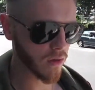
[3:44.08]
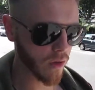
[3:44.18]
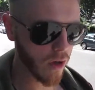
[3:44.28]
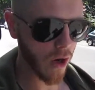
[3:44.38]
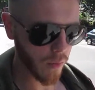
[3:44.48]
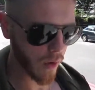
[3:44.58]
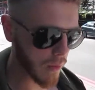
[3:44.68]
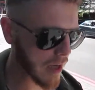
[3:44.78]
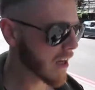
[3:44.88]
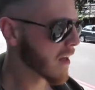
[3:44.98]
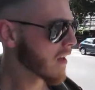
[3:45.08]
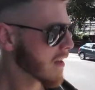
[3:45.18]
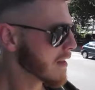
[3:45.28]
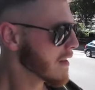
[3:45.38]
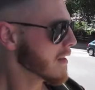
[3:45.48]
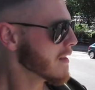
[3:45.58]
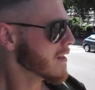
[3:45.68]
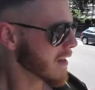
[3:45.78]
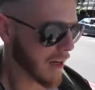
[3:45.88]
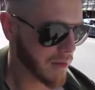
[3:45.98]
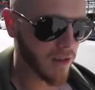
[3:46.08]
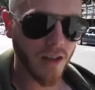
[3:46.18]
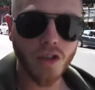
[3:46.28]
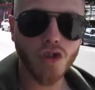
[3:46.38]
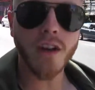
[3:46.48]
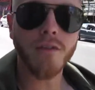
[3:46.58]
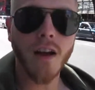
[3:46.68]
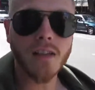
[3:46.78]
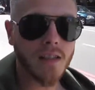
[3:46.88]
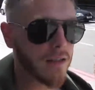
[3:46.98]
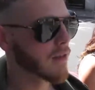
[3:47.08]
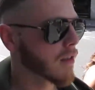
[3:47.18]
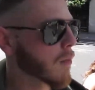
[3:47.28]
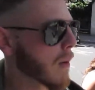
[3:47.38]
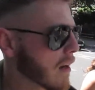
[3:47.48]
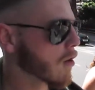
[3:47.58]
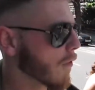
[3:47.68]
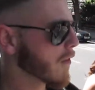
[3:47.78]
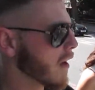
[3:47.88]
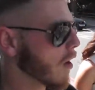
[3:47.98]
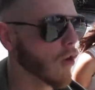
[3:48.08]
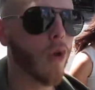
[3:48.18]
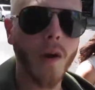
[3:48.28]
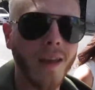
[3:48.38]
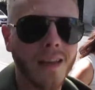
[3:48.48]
1-2 o'clock probably. I'm still gonna train fasted. Black coffee on the way.